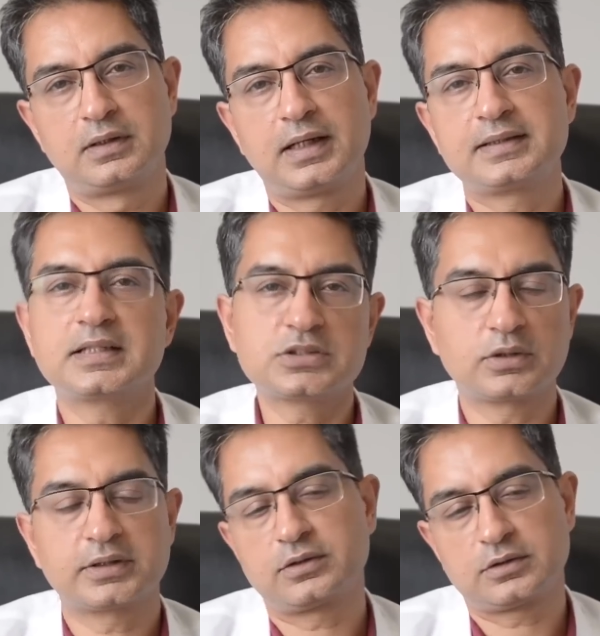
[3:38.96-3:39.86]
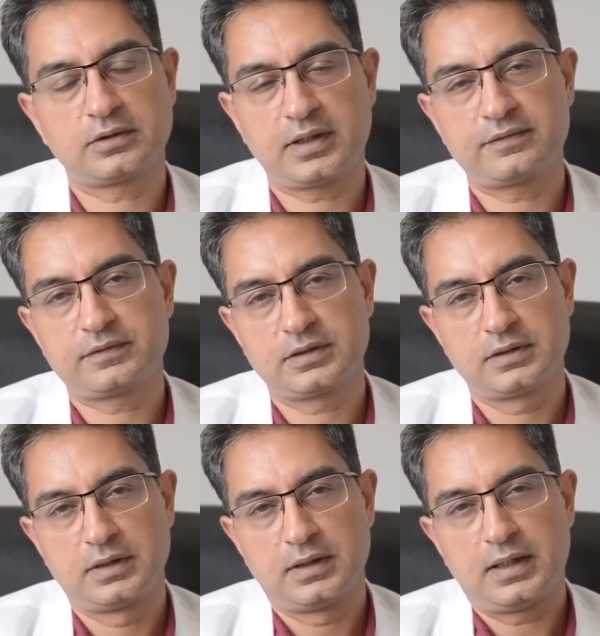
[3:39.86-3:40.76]
and that's called an autograft.
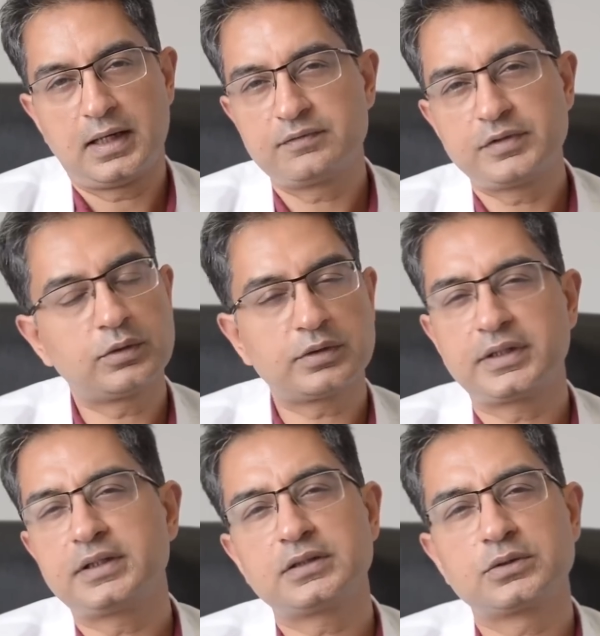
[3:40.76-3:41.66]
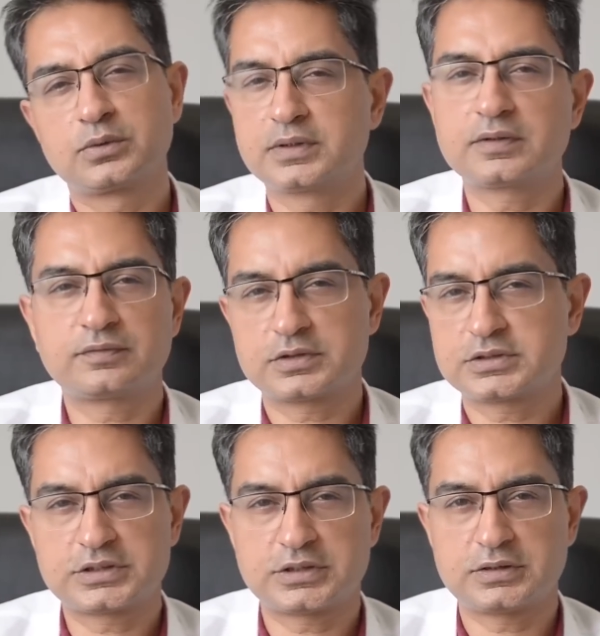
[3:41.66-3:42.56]
And we don't need a donor for
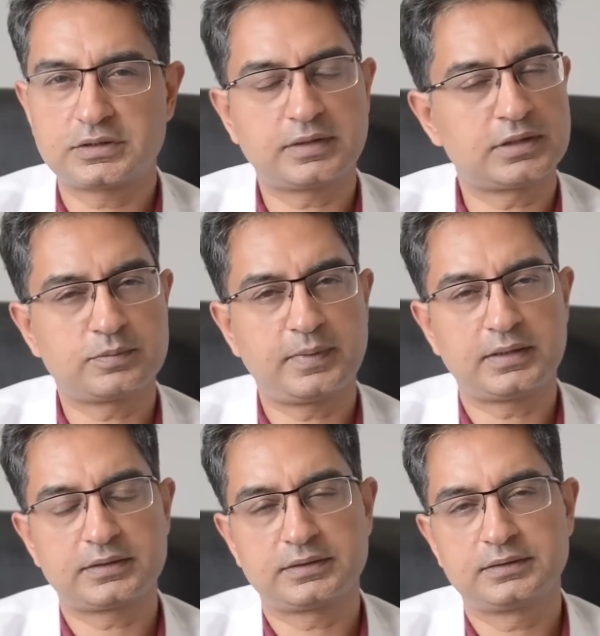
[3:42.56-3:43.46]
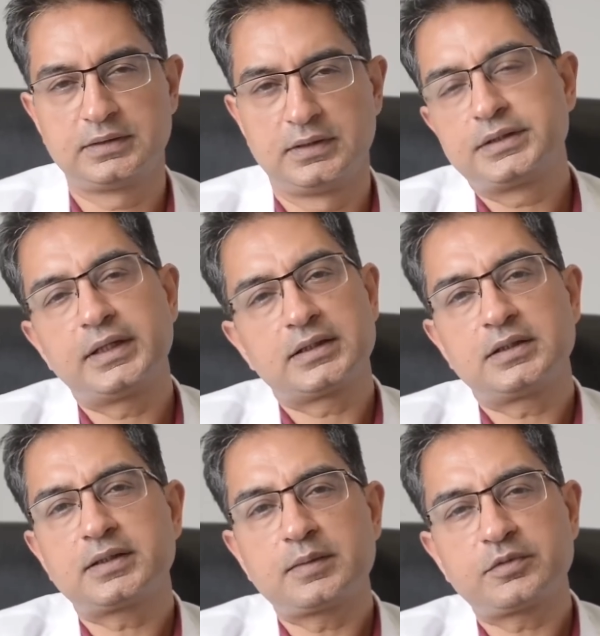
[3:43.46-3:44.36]
such a transplant. The
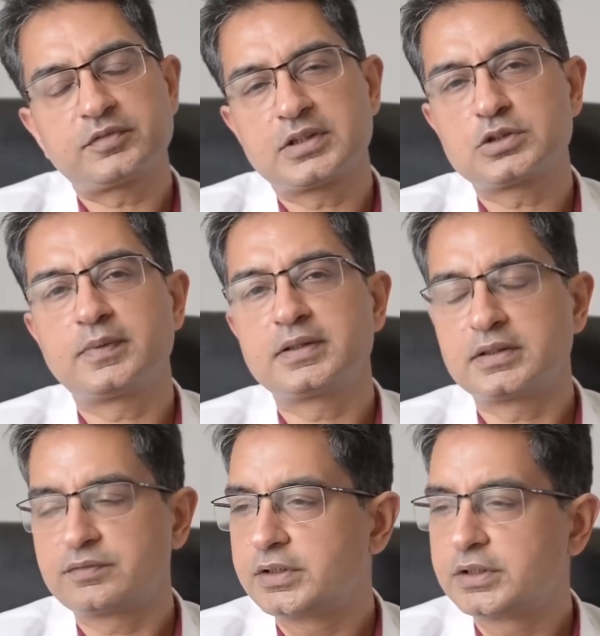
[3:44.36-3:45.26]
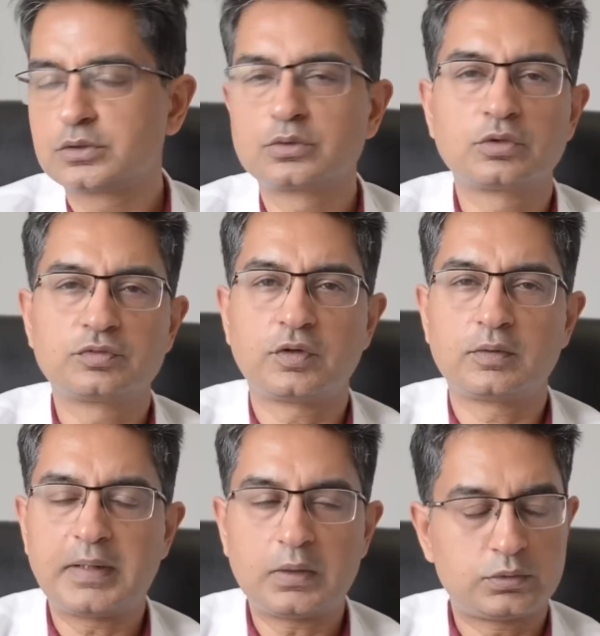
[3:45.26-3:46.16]
other type of transplant that we need to know
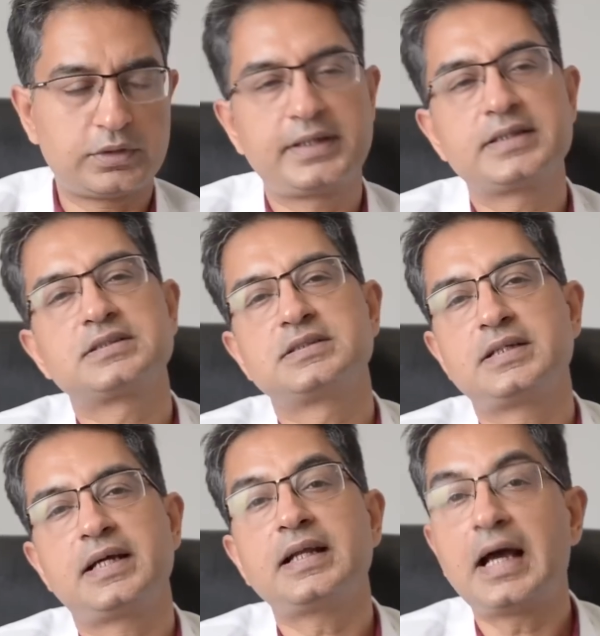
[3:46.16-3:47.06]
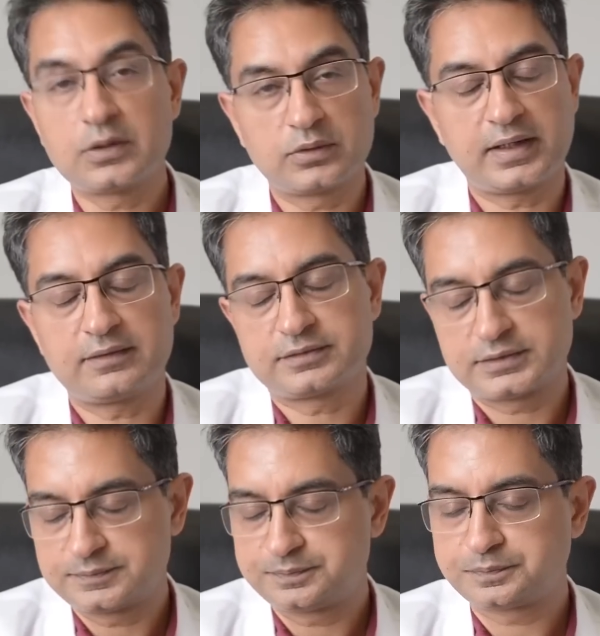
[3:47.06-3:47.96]
about is an allograft.
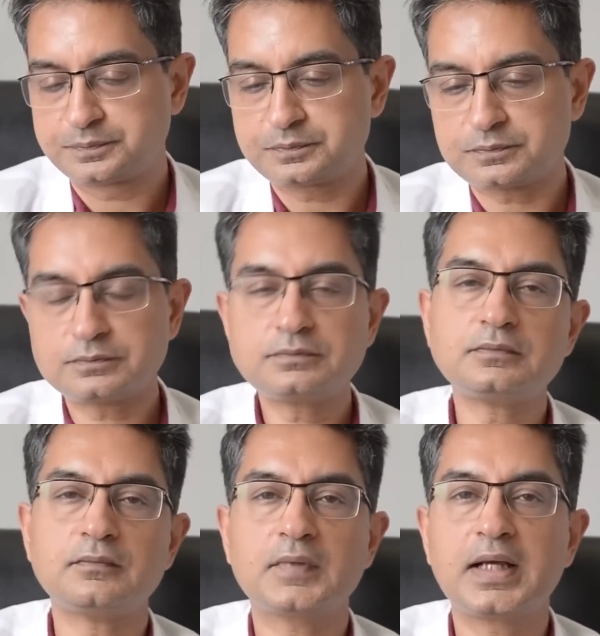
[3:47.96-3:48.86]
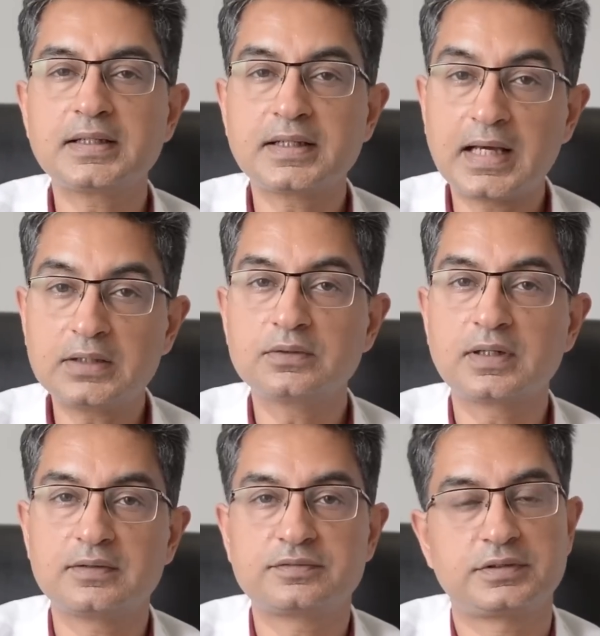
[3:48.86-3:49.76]
And an
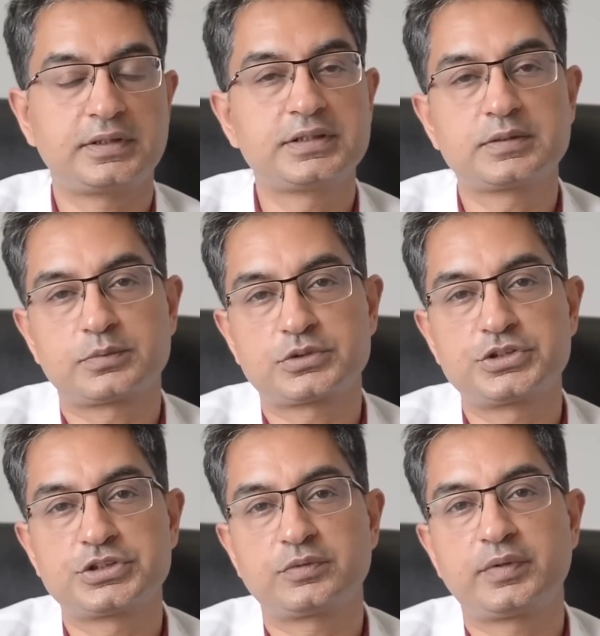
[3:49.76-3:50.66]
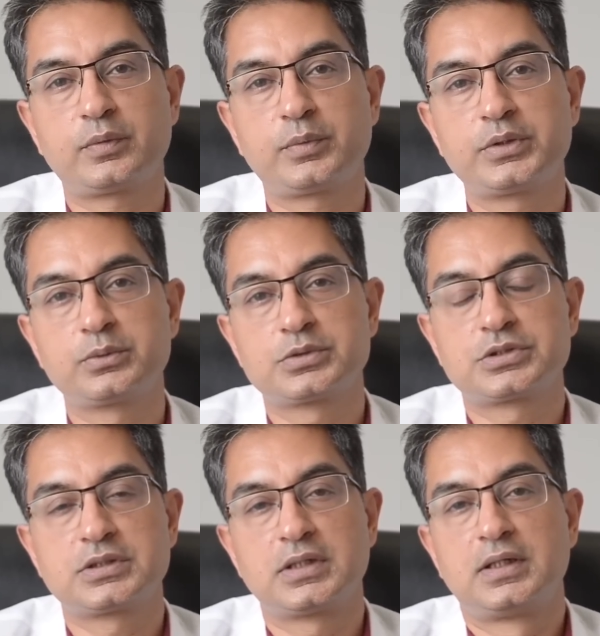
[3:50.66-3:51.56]
allograft is a procedure where we
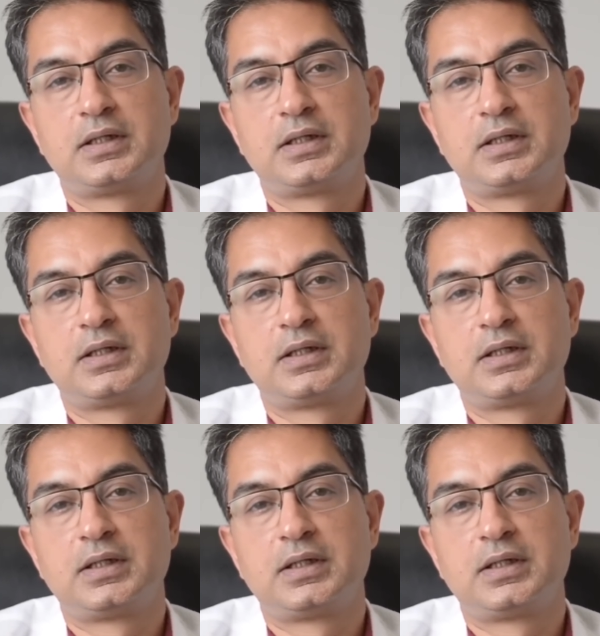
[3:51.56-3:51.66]
use